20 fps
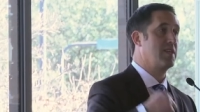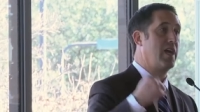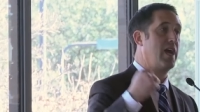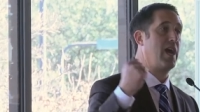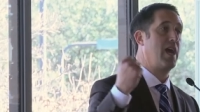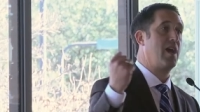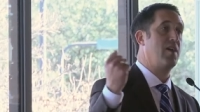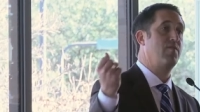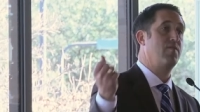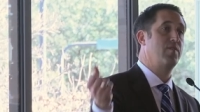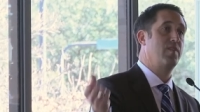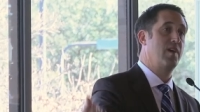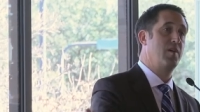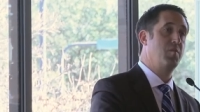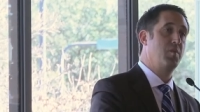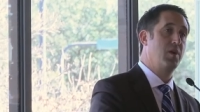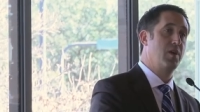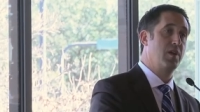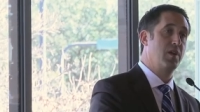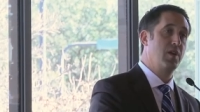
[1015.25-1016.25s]
half of that
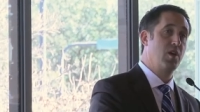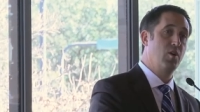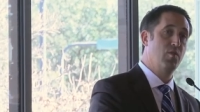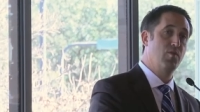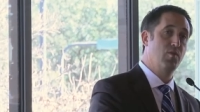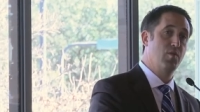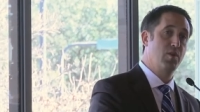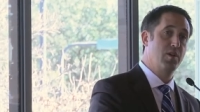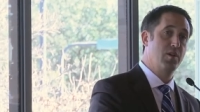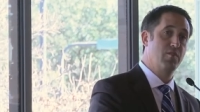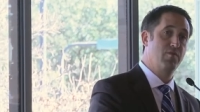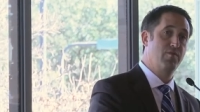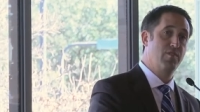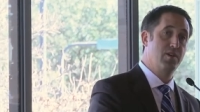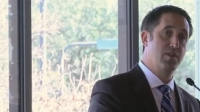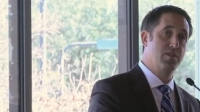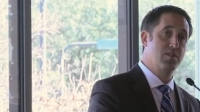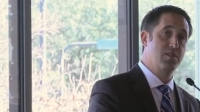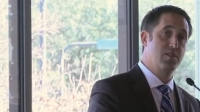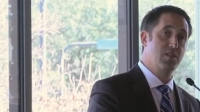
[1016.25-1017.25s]
money over into
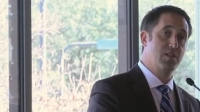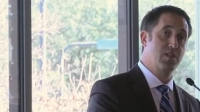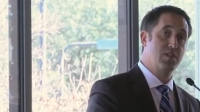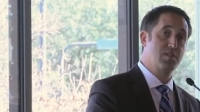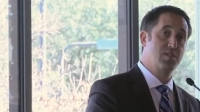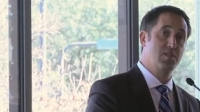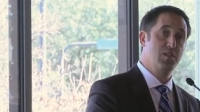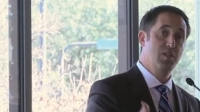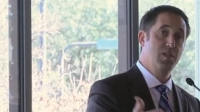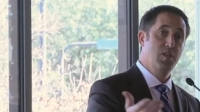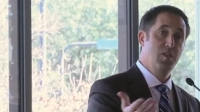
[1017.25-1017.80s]
Fund Six,